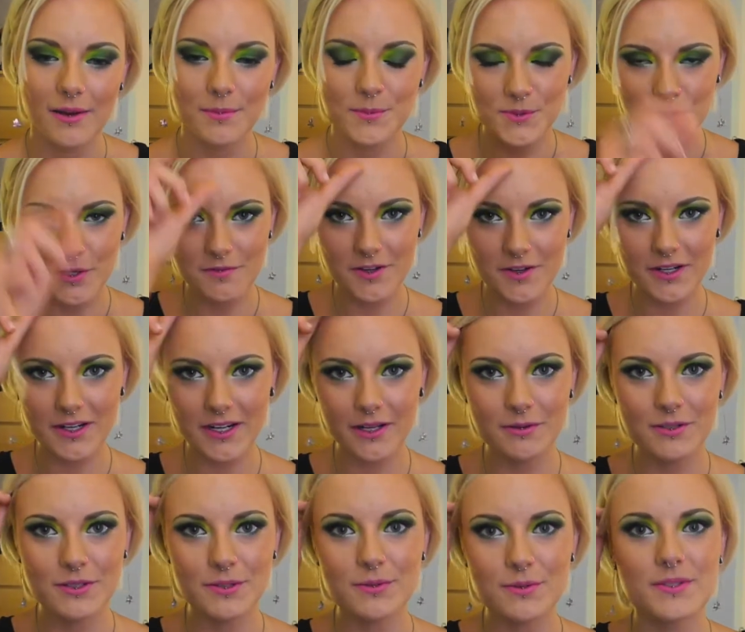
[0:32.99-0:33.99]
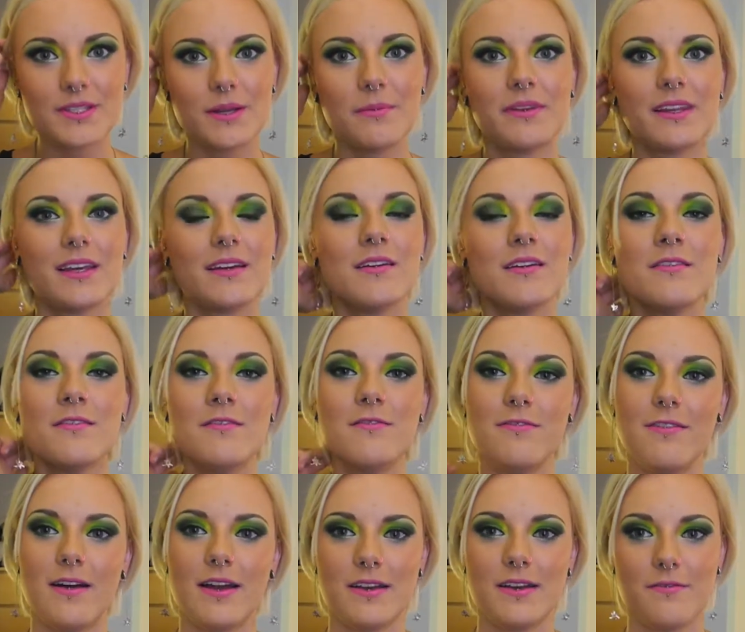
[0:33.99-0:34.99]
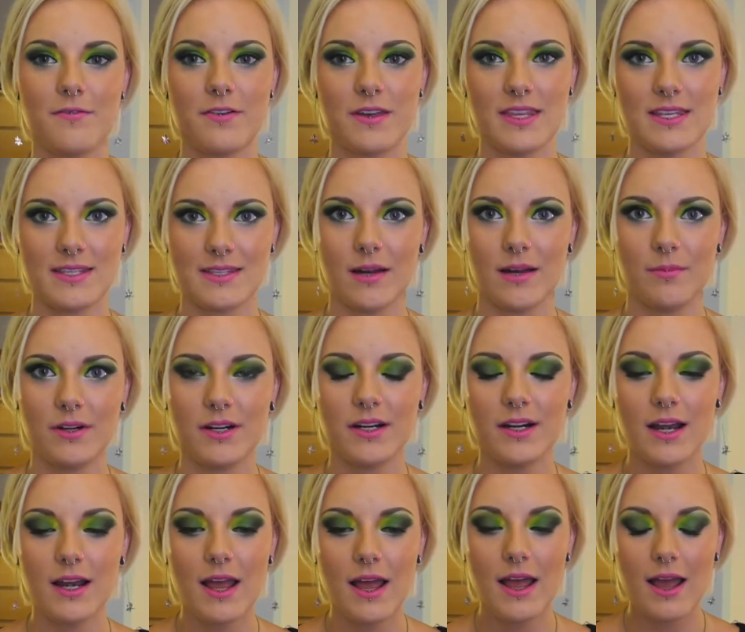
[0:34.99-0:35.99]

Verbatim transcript: So I figured I would do something fun for the summer.